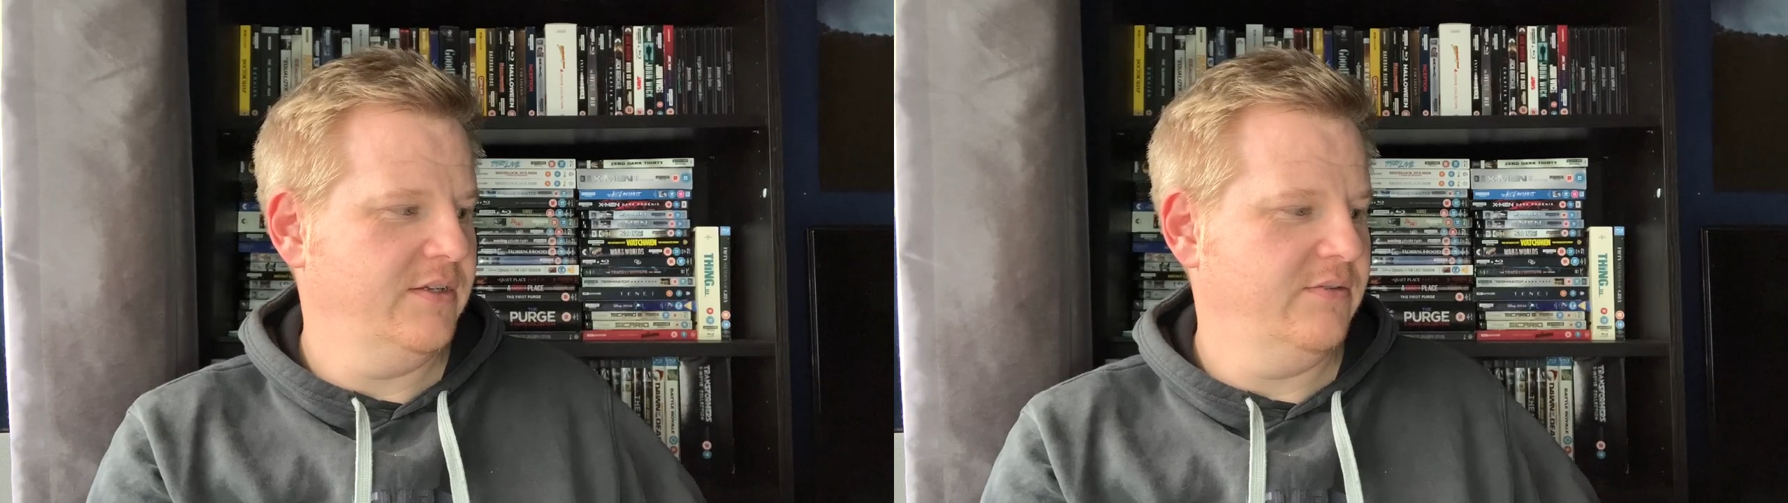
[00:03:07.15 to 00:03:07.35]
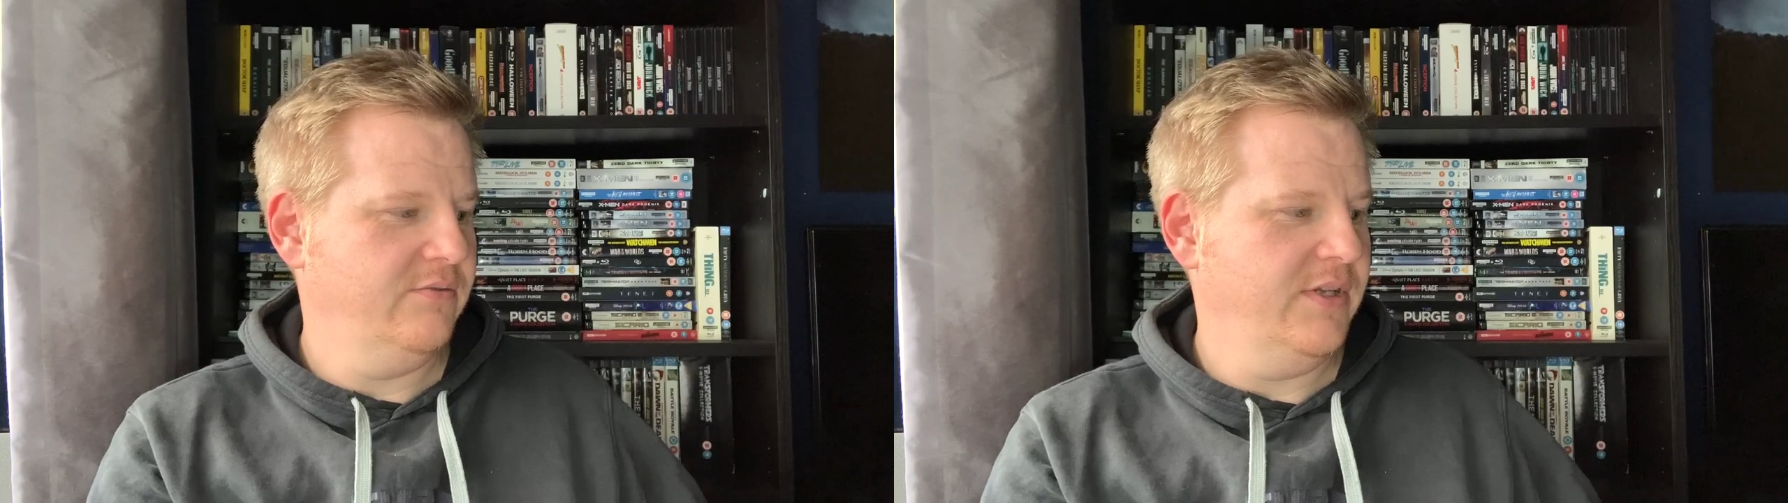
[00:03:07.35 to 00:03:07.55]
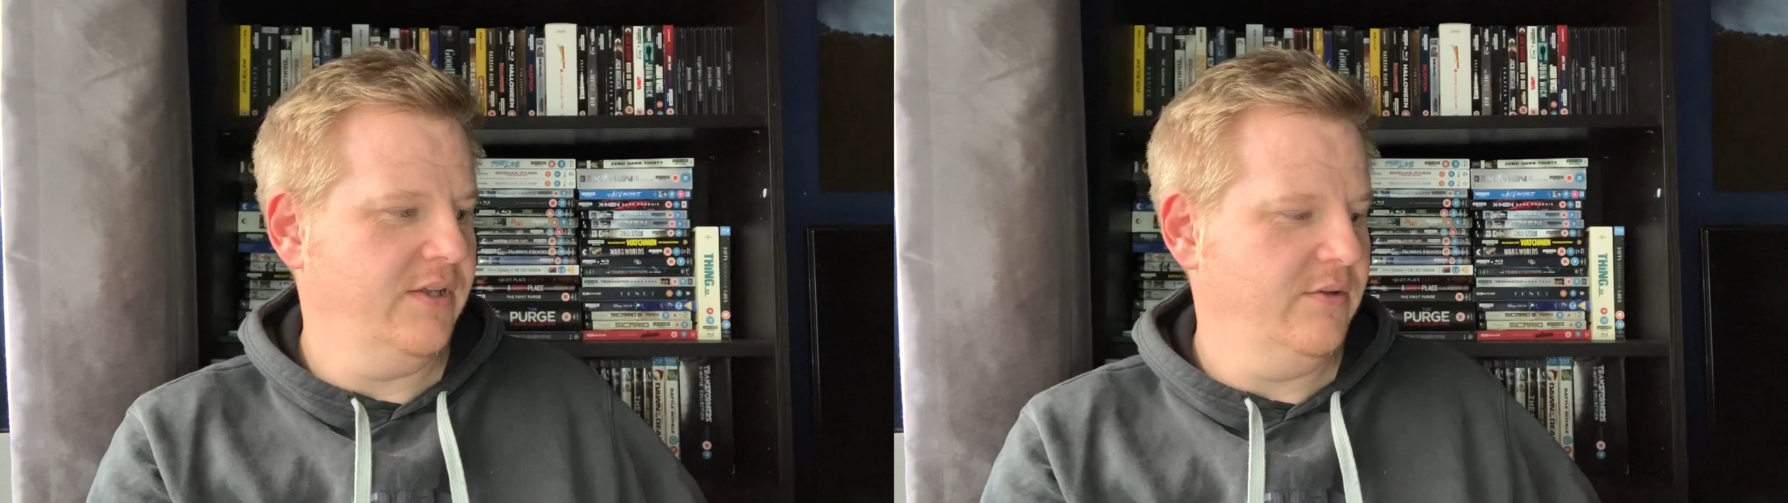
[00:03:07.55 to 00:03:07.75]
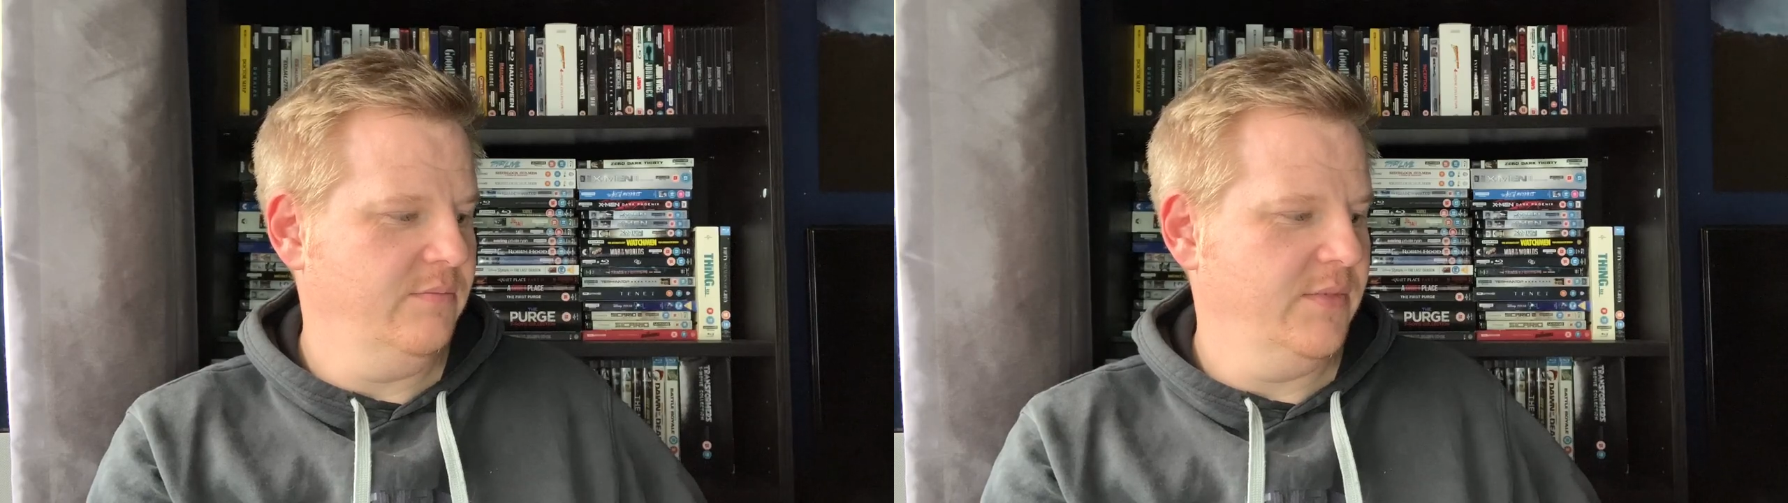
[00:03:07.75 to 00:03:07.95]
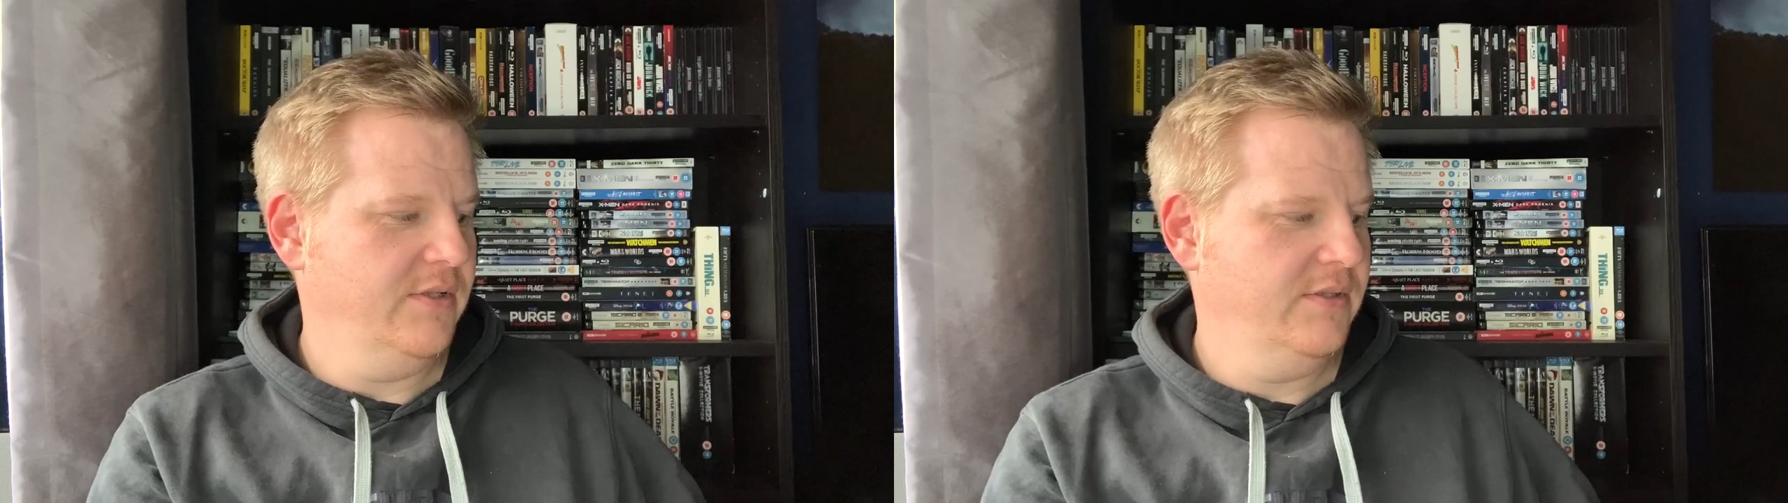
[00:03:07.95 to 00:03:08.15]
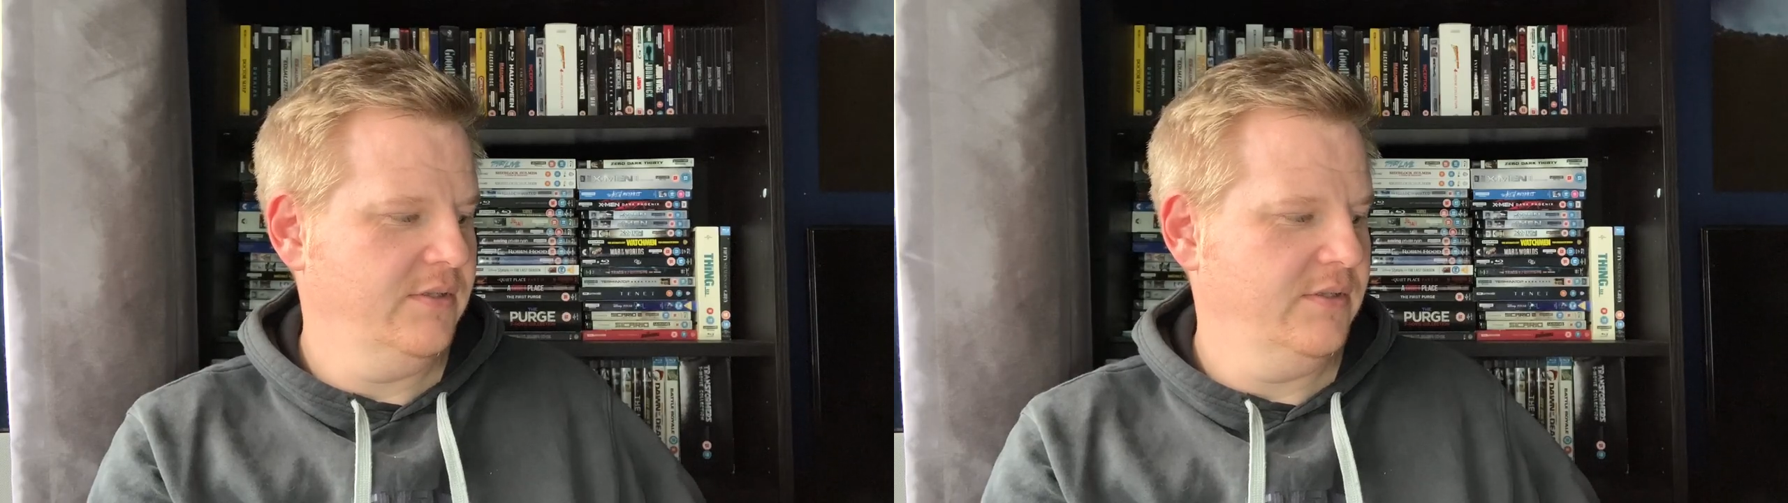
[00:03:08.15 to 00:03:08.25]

really good, man.